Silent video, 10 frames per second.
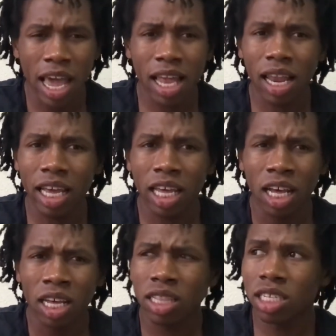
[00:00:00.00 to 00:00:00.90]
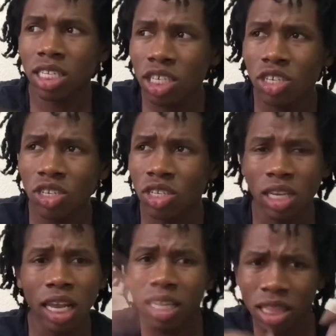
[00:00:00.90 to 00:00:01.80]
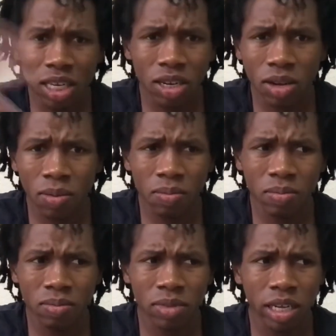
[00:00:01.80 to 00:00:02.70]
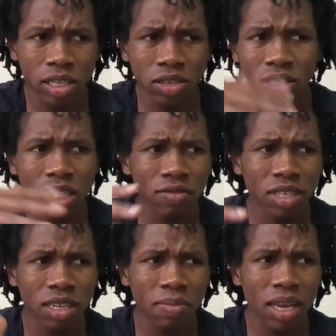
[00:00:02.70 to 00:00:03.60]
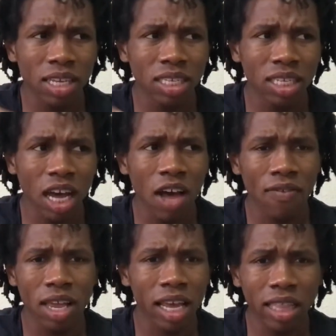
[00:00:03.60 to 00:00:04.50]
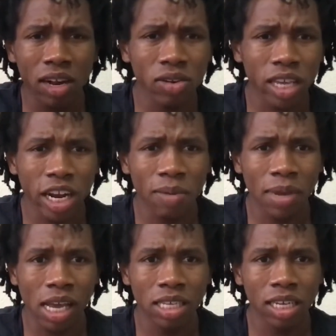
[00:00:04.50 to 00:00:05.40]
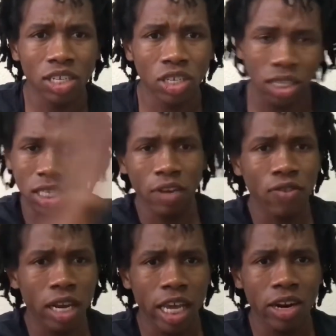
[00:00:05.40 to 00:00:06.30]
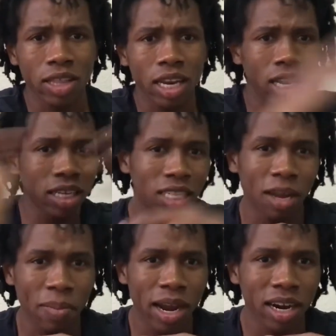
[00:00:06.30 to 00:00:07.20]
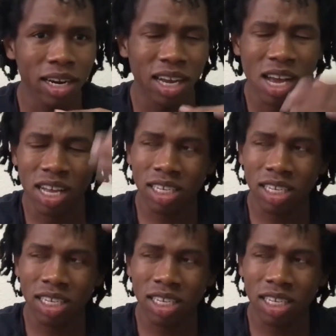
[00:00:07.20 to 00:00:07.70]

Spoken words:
And like the teachers let them do stuff to me and stuff, and like they don't care, because it's just different here than it is in America.